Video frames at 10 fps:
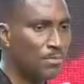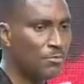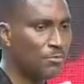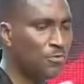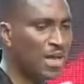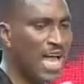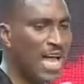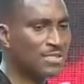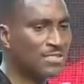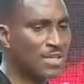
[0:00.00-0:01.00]

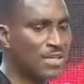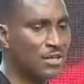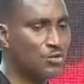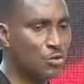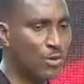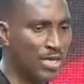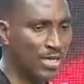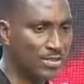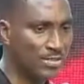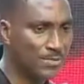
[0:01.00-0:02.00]
villas in the U
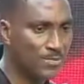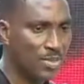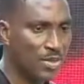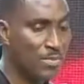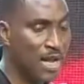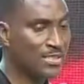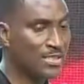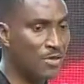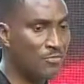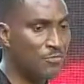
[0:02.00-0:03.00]
S.
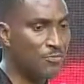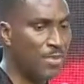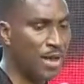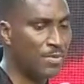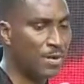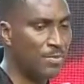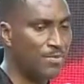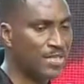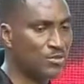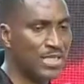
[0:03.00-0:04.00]
Myself, my baby
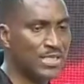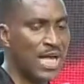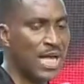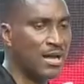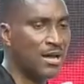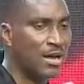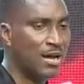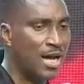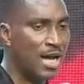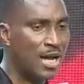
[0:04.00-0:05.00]
Pastor Esther,
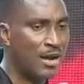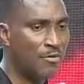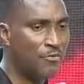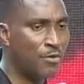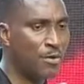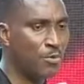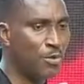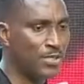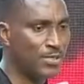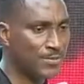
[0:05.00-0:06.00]
and our four
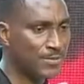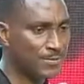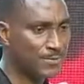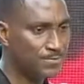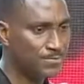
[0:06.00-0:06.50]
boys.